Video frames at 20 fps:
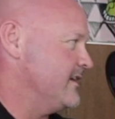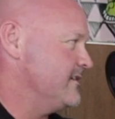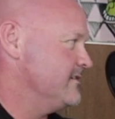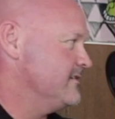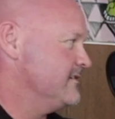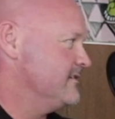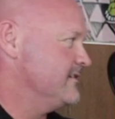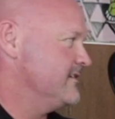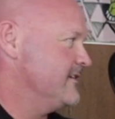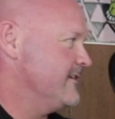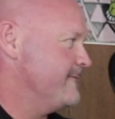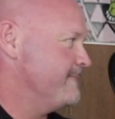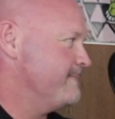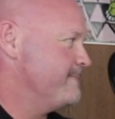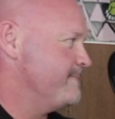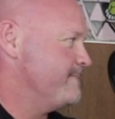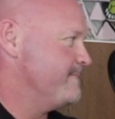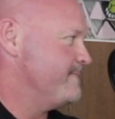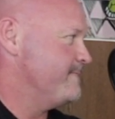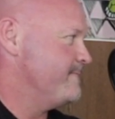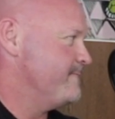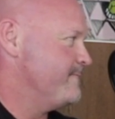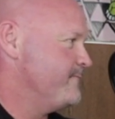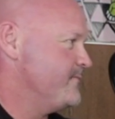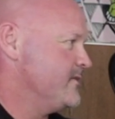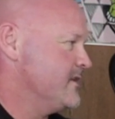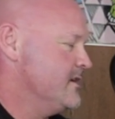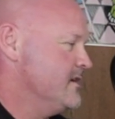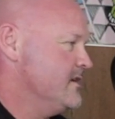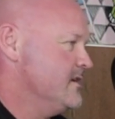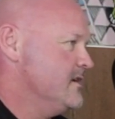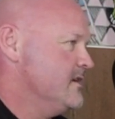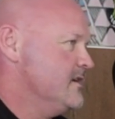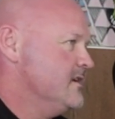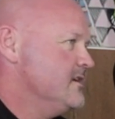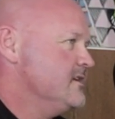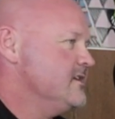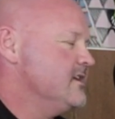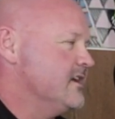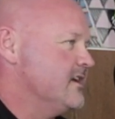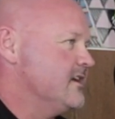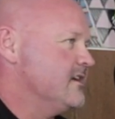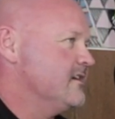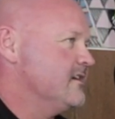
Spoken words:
Have a meal before you go, pre-workout.